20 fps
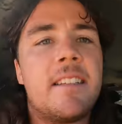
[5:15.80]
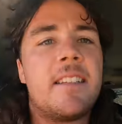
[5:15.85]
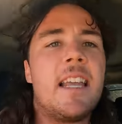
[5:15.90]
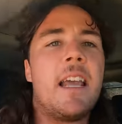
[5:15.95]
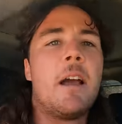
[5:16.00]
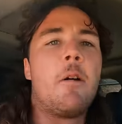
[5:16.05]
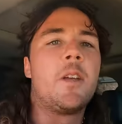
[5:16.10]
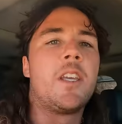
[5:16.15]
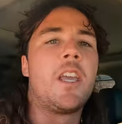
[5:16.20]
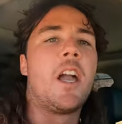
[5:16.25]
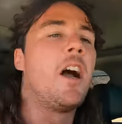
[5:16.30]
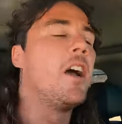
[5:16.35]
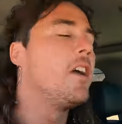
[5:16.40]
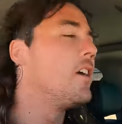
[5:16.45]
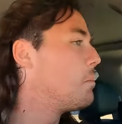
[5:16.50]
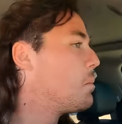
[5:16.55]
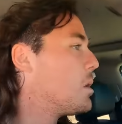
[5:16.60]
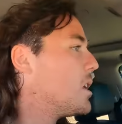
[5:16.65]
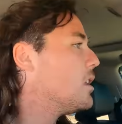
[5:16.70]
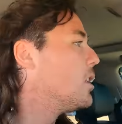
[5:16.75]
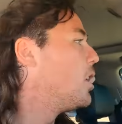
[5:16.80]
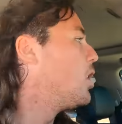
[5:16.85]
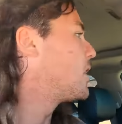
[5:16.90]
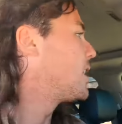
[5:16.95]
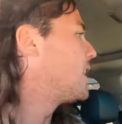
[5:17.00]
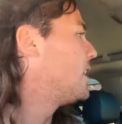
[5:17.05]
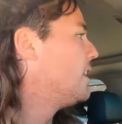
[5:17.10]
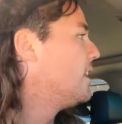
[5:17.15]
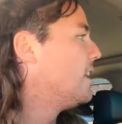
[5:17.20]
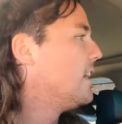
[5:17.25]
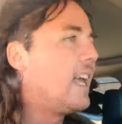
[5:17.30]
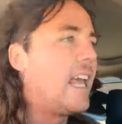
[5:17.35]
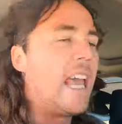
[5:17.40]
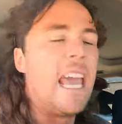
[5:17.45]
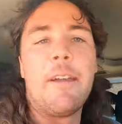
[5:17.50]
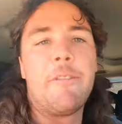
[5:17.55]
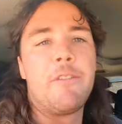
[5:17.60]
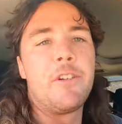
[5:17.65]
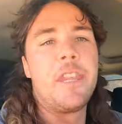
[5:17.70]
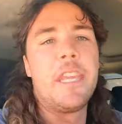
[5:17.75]
see how we go. I'm gonna lock
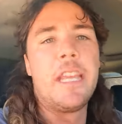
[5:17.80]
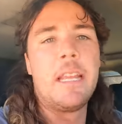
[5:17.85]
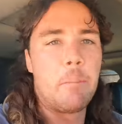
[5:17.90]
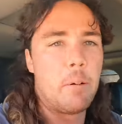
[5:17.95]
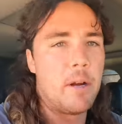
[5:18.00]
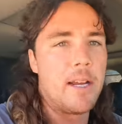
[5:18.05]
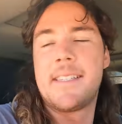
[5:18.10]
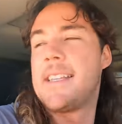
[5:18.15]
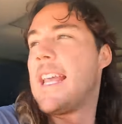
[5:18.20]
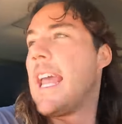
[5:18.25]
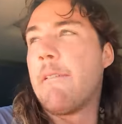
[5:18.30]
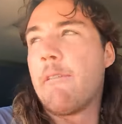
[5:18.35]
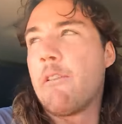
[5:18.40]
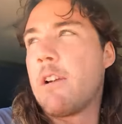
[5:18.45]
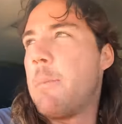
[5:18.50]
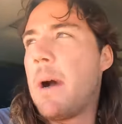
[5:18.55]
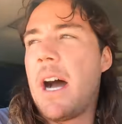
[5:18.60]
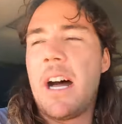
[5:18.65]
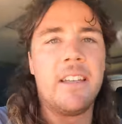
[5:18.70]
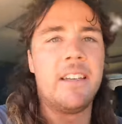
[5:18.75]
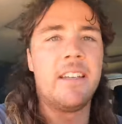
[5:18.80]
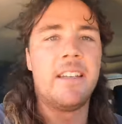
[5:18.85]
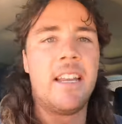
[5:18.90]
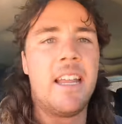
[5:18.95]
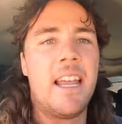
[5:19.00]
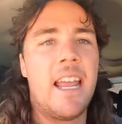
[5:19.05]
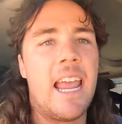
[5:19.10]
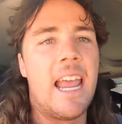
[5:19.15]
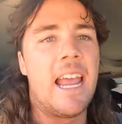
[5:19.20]
everything, press every button,